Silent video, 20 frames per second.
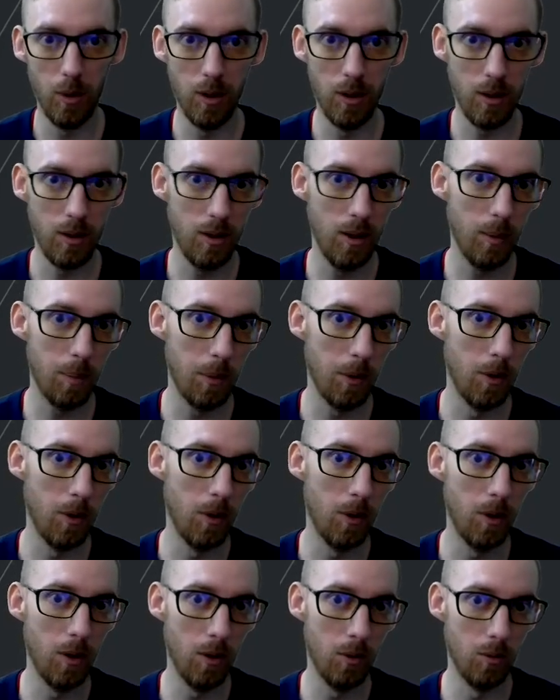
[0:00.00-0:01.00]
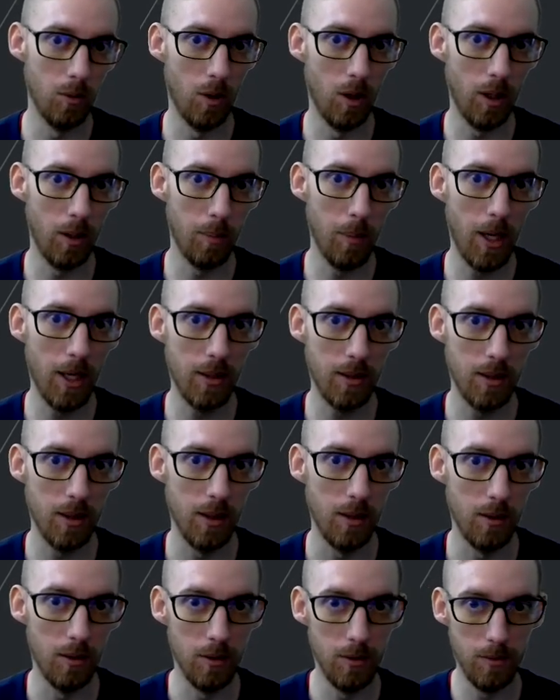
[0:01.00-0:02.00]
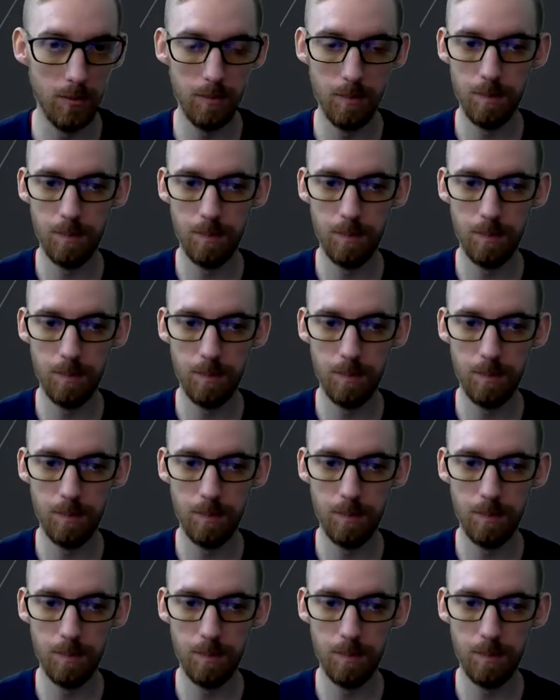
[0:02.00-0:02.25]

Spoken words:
with Klipper running Mainsail.